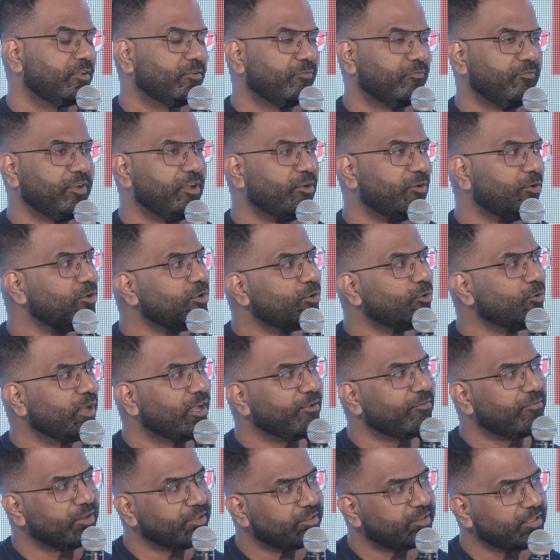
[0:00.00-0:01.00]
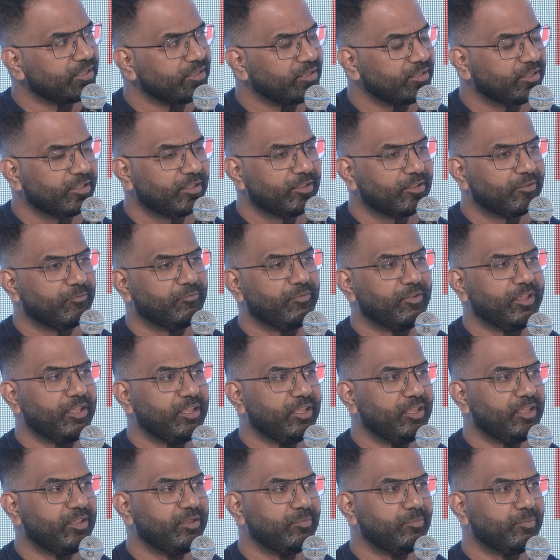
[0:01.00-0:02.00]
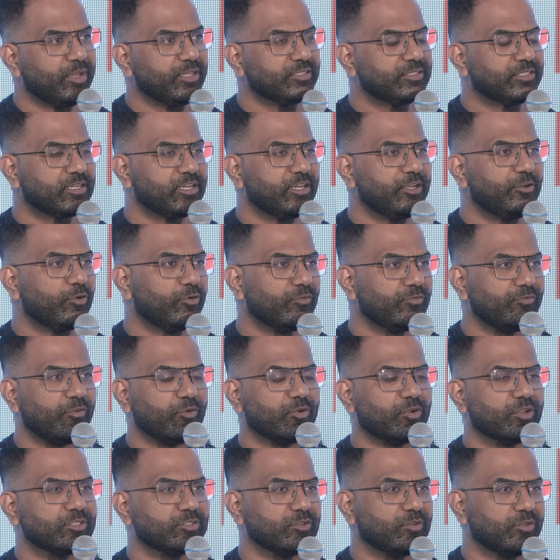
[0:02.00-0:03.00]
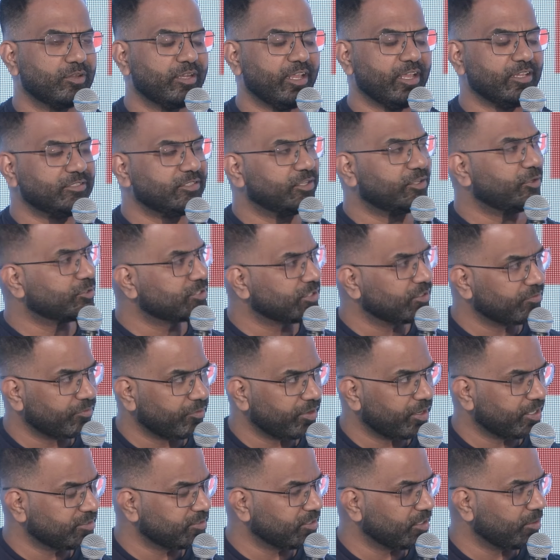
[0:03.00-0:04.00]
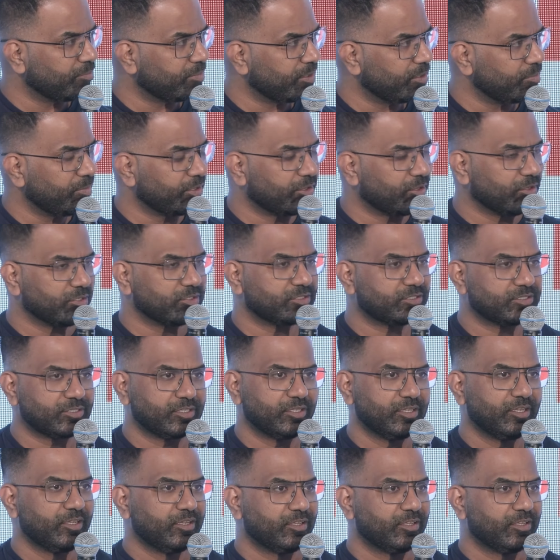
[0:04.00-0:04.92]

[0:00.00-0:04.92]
We don't do everything. We basically don't focus on execution, for example, because